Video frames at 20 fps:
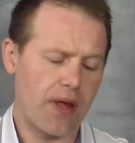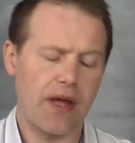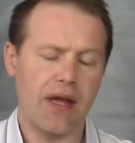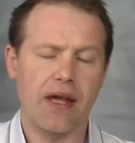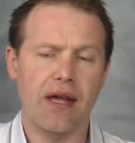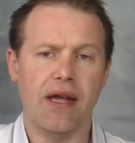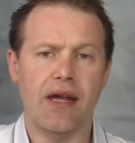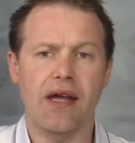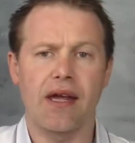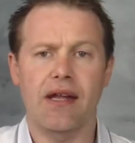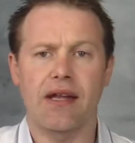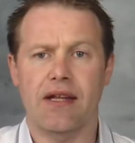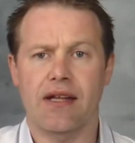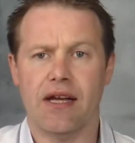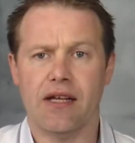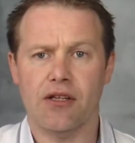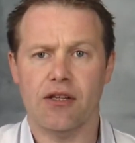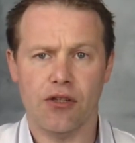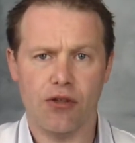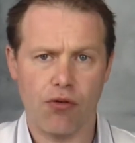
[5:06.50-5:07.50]
it had
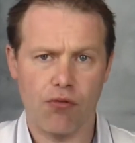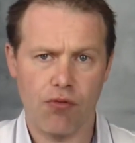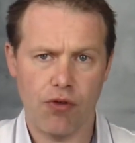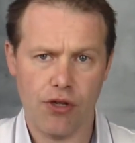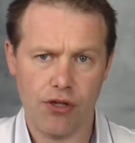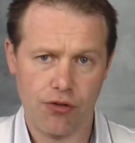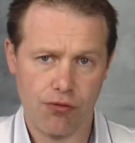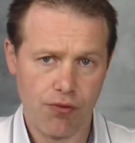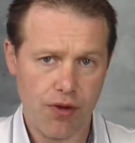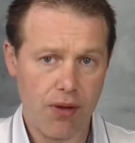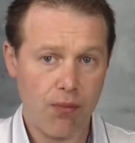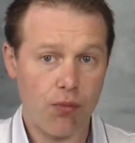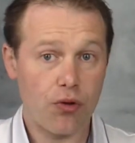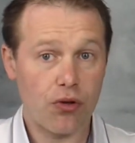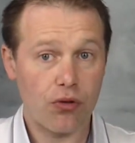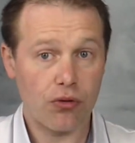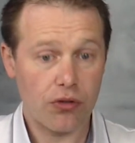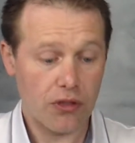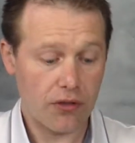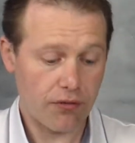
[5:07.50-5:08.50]
its reproductive
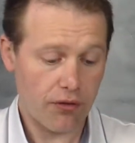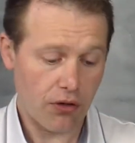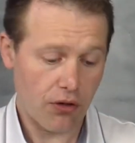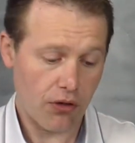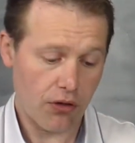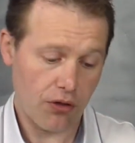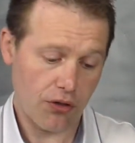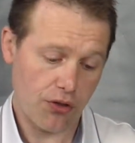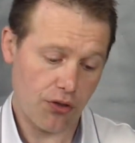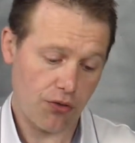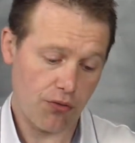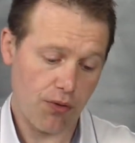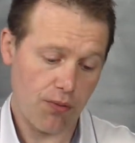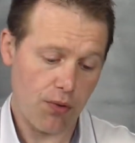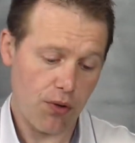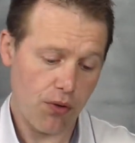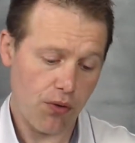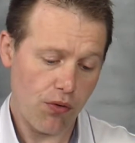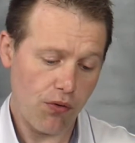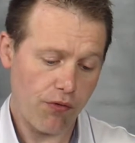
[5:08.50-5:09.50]
organs
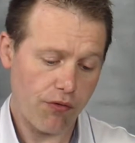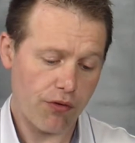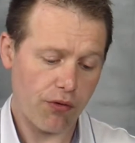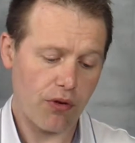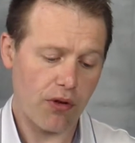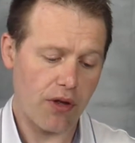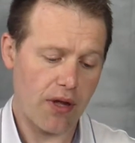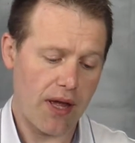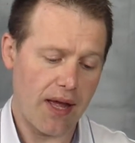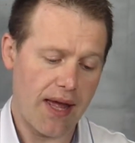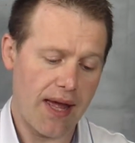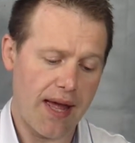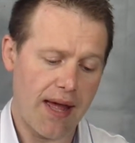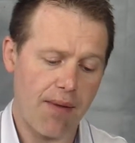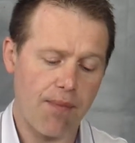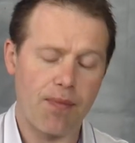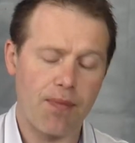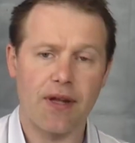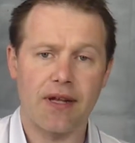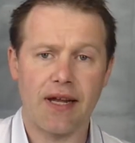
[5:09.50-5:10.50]
removed. It
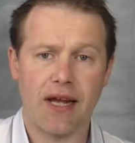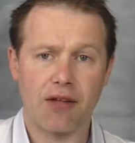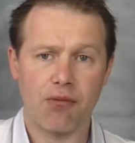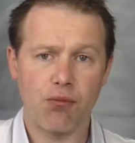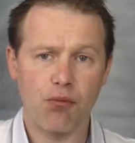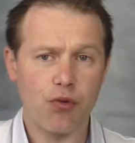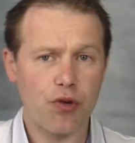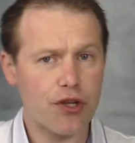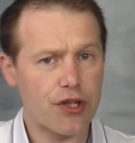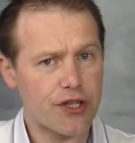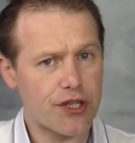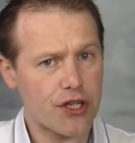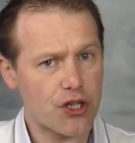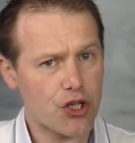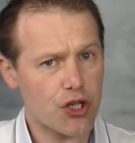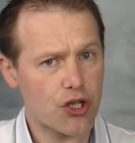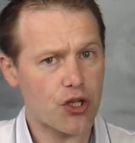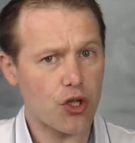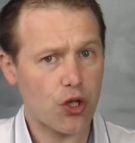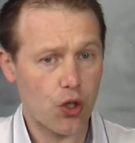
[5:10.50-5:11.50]
had precision
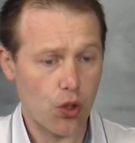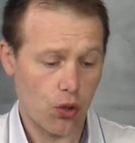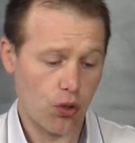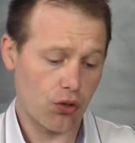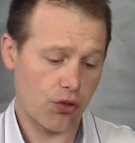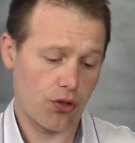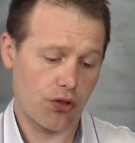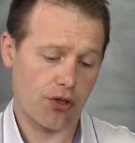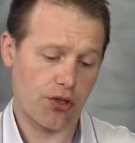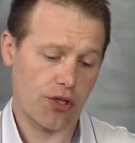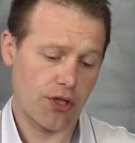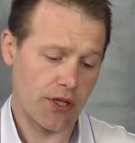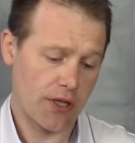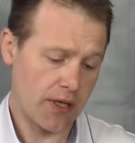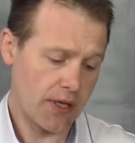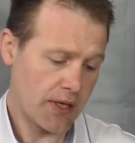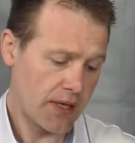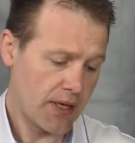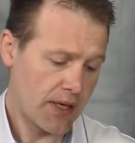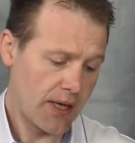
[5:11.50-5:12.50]
cuts.
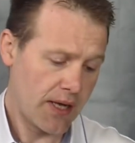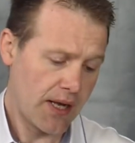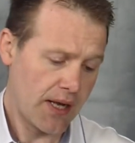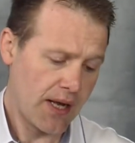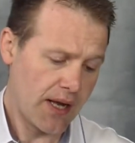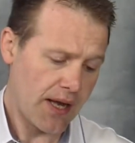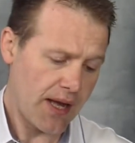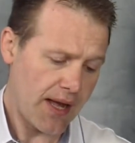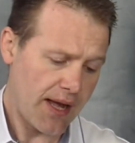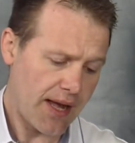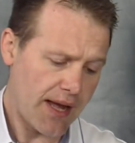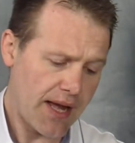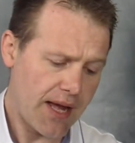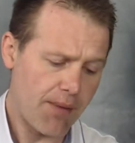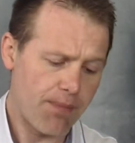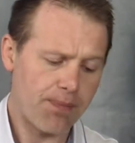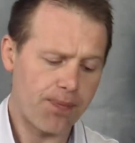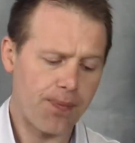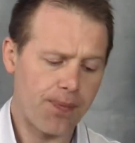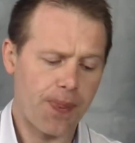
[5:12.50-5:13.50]

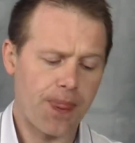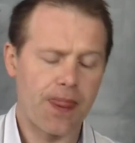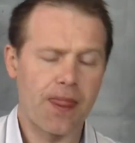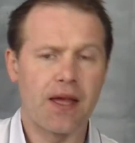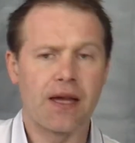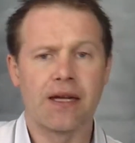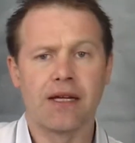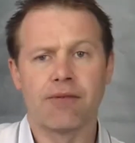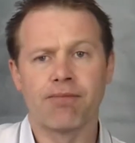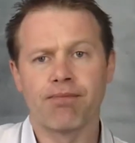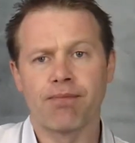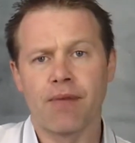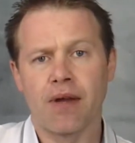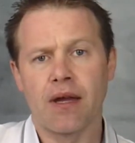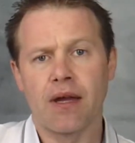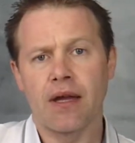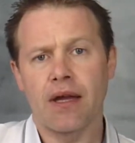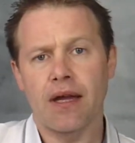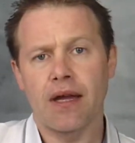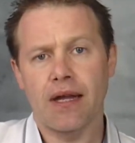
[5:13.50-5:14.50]
It
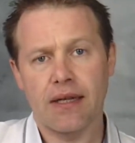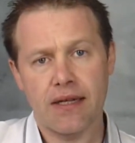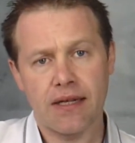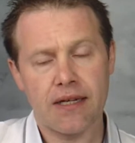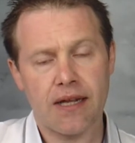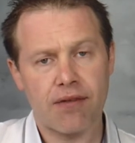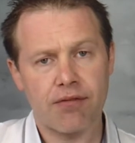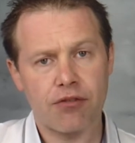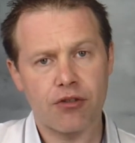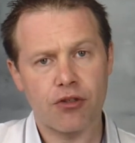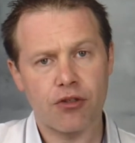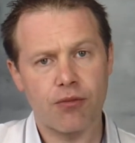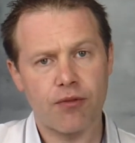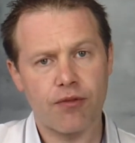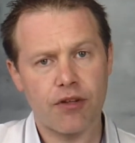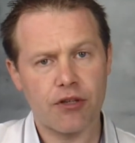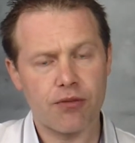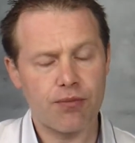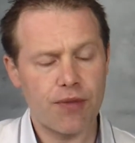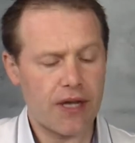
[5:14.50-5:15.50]
did have some of its
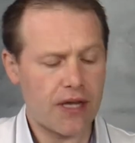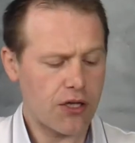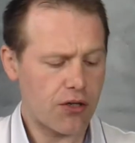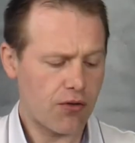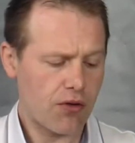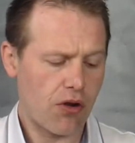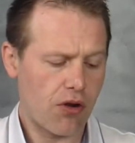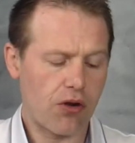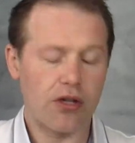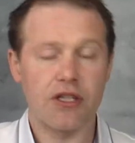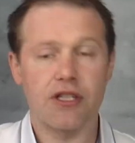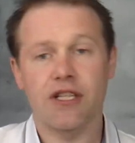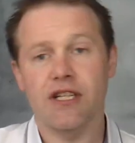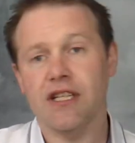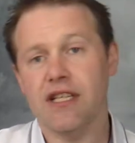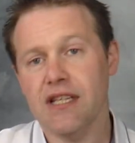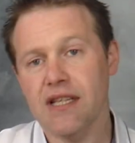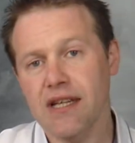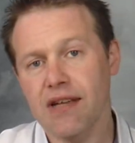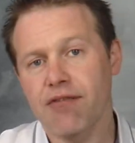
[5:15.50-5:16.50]
major organs. Its
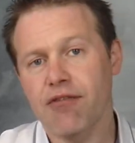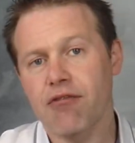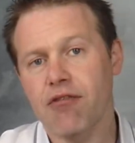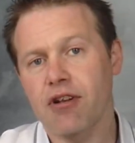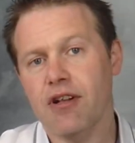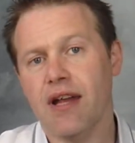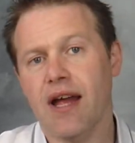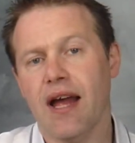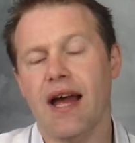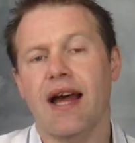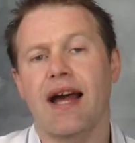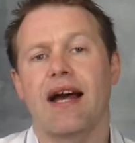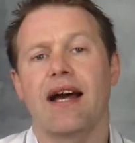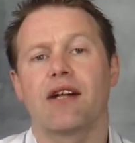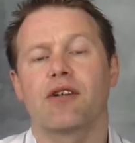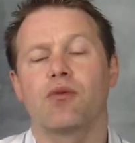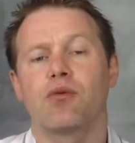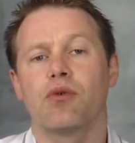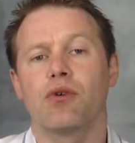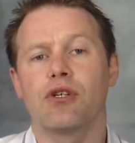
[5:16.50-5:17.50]
liver and heart were
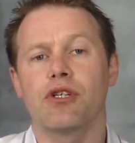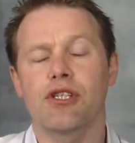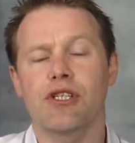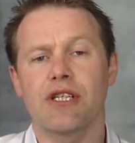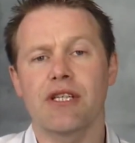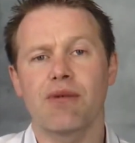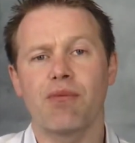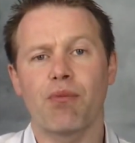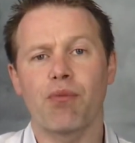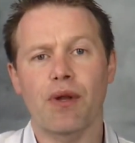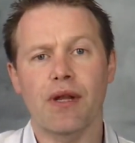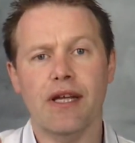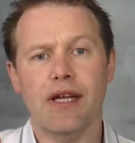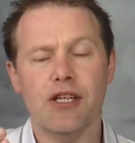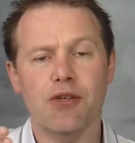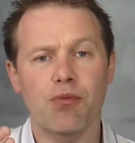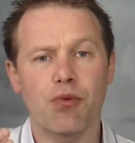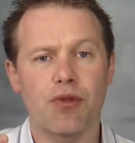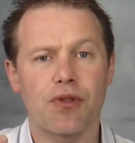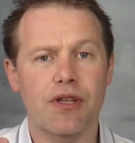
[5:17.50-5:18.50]
still in place, but they
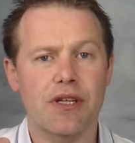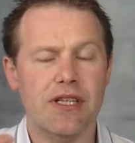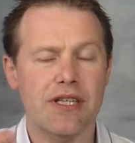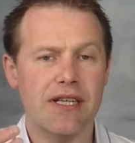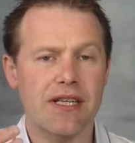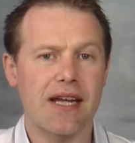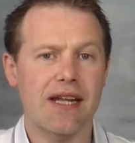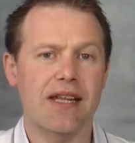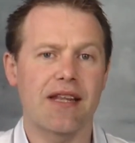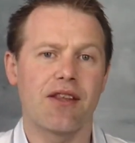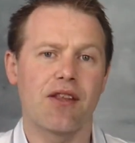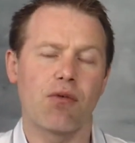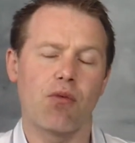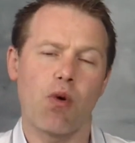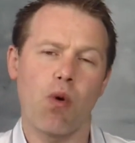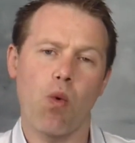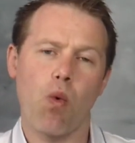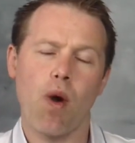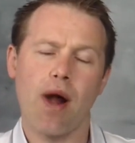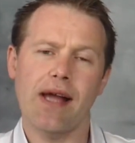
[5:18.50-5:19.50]
said they were
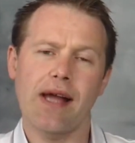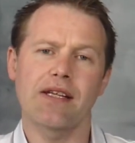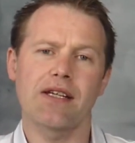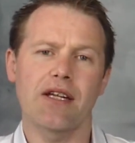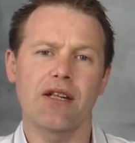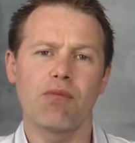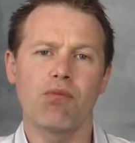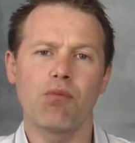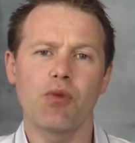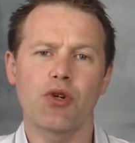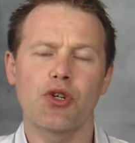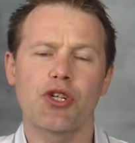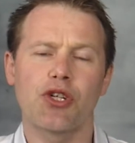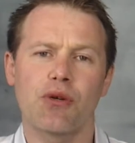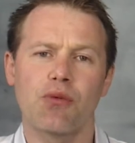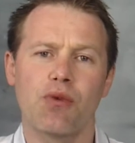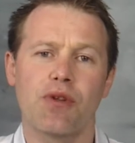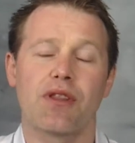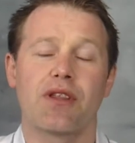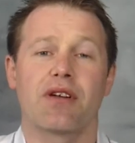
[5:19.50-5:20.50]
white and mushy with the
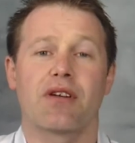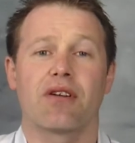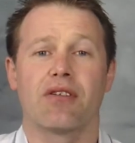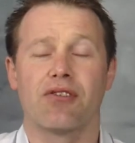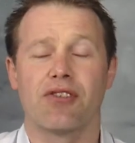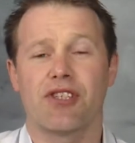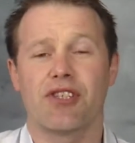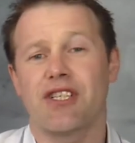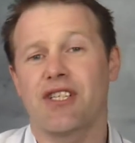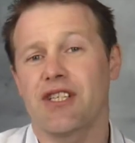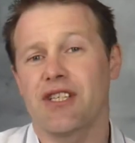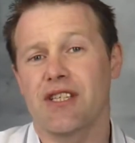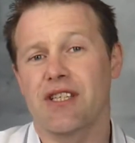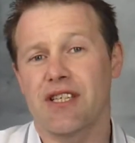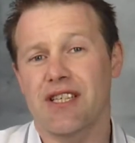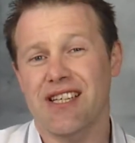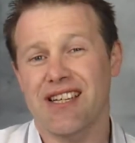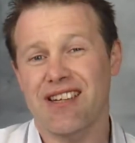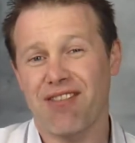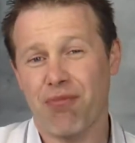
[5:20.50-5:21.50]
consistency of
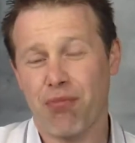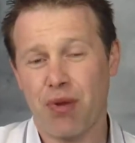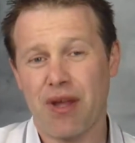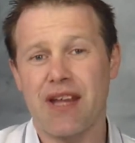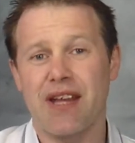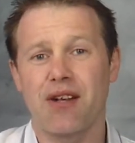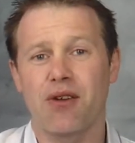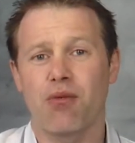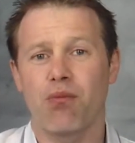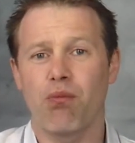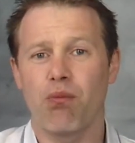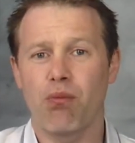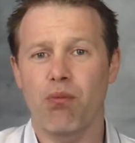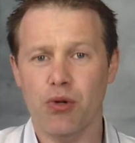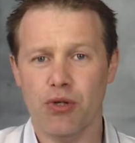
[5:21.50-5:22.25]
peanut butter,